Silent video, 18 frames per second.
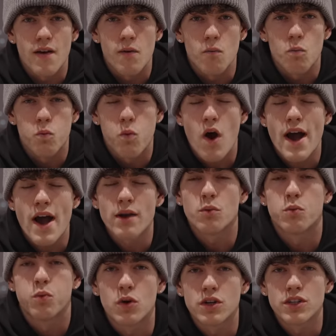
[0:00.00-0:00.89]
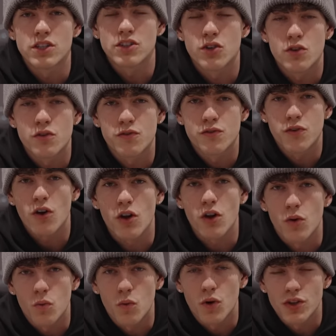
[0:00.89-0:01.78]
Why wouldn't you
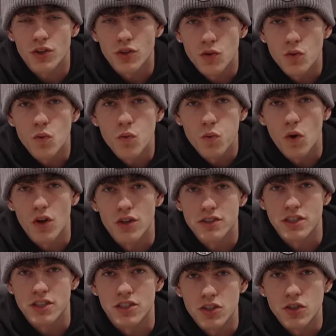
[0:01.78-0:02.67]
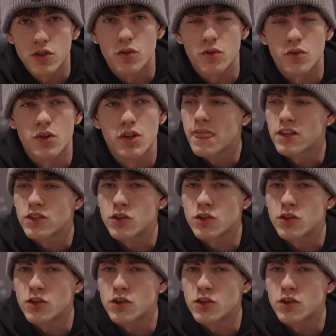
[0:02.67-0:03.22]
follow what you want to do?